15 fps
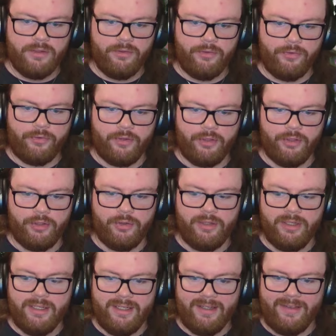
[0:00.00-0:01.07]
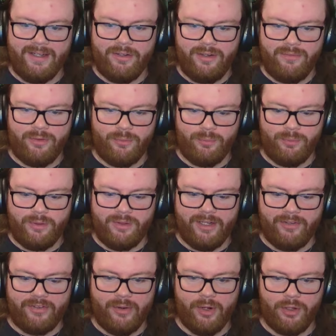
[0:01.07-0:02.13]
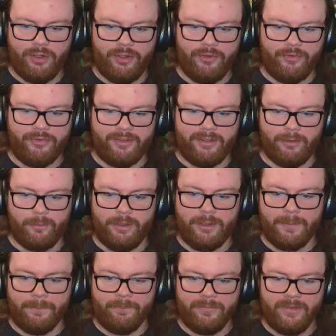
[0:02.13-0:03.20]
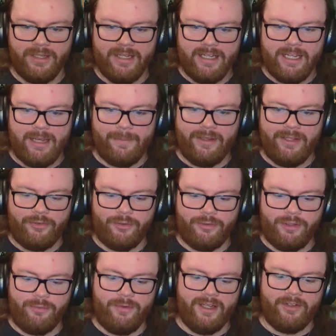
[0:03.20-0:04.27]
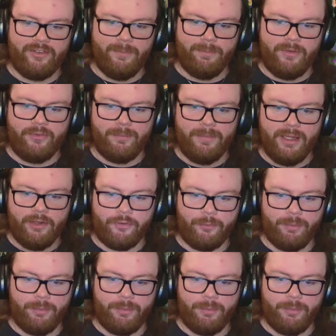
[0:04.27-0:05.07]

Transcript: So they don't even realize how hard it is to kill me. I mean, they certainly feel like something's amiss,